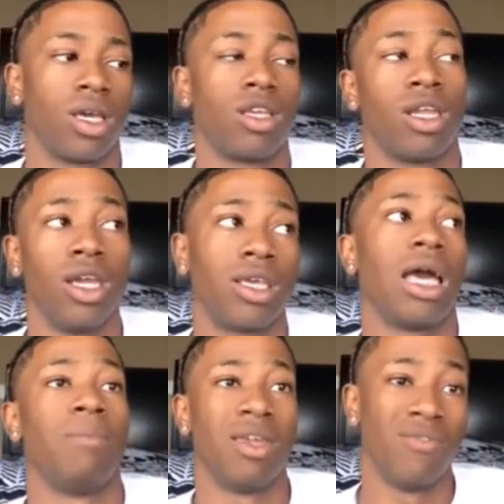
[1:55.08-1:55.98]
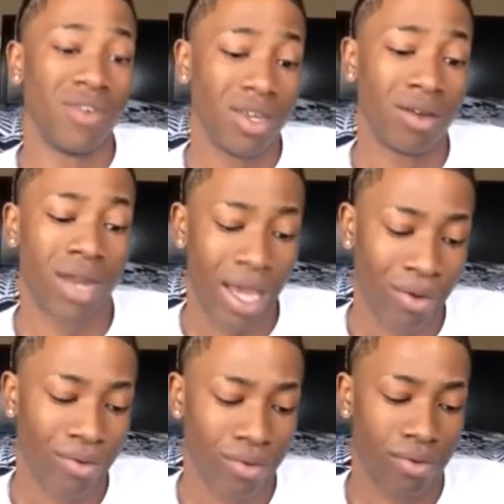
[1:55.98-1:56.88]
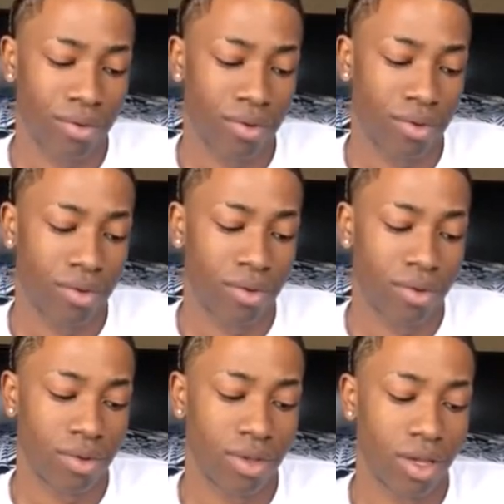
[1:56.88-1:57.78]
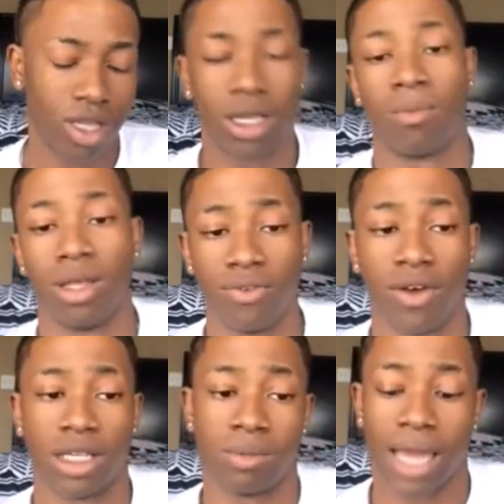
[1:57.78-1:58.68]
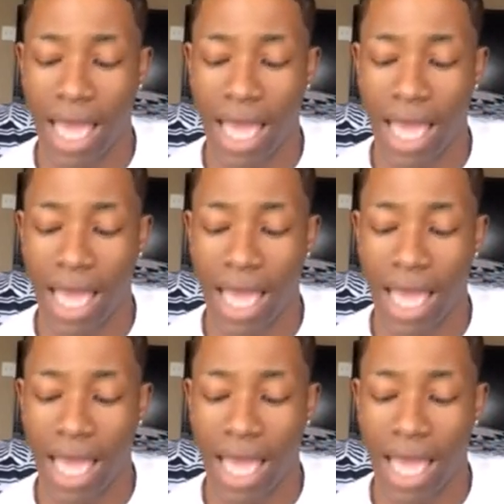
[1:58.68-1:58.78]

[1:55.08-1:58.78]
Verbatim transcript: Cause y'all lucky I made a video now. Cause y'all motherfuckers been